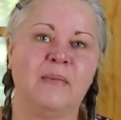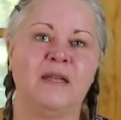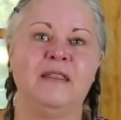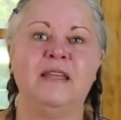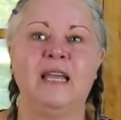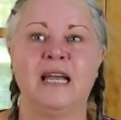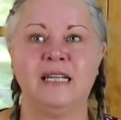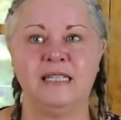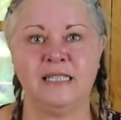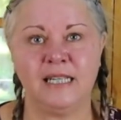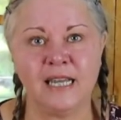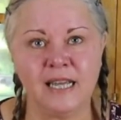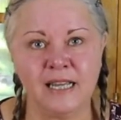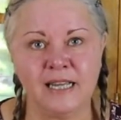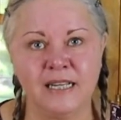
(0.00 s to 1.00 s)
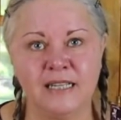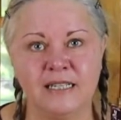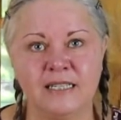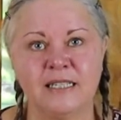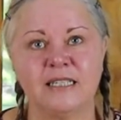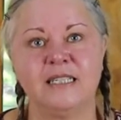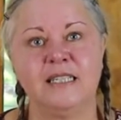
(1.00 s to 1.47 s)
The idea
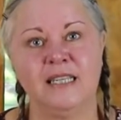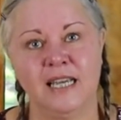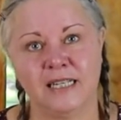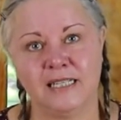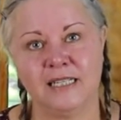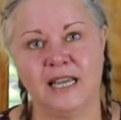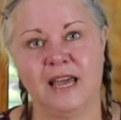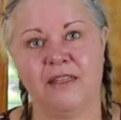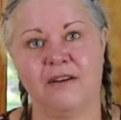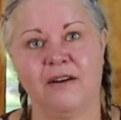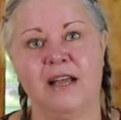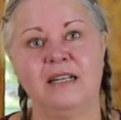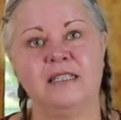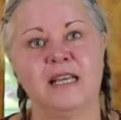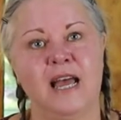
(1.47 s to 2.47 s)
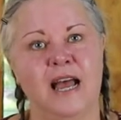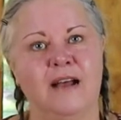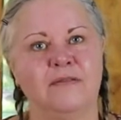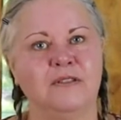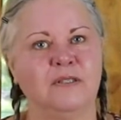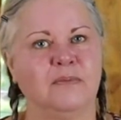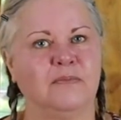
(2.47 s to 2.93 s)
is to get together and to
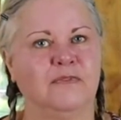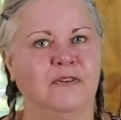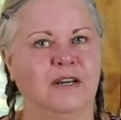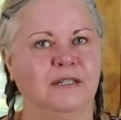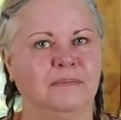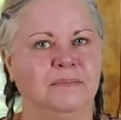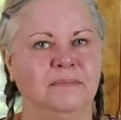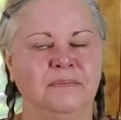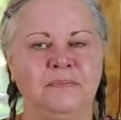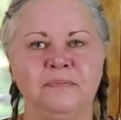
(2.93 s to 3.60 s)
have some fun.